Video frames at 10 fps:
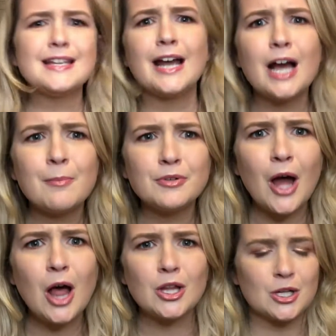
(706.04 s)
like a couple
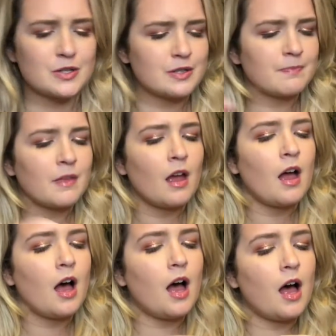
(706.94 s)
dollars.
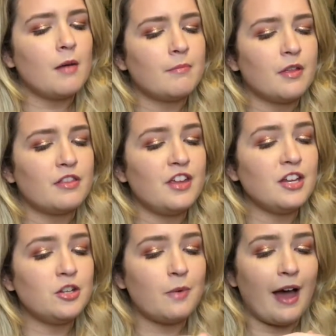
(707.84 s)
Then
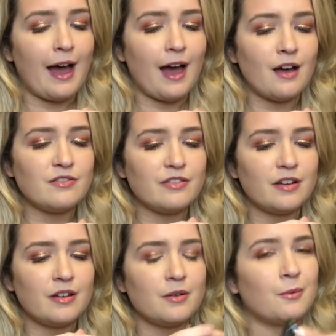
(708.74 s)
you have
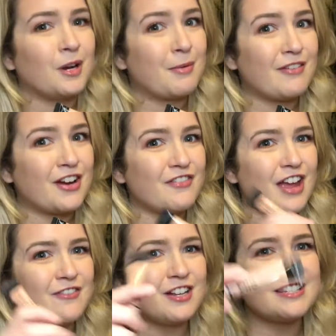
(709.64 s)
one of my very
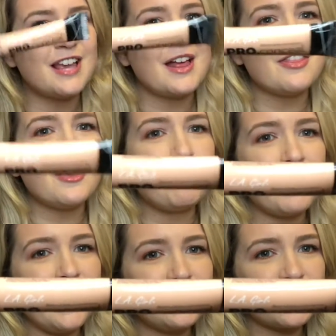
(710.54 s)
favorites, the Peach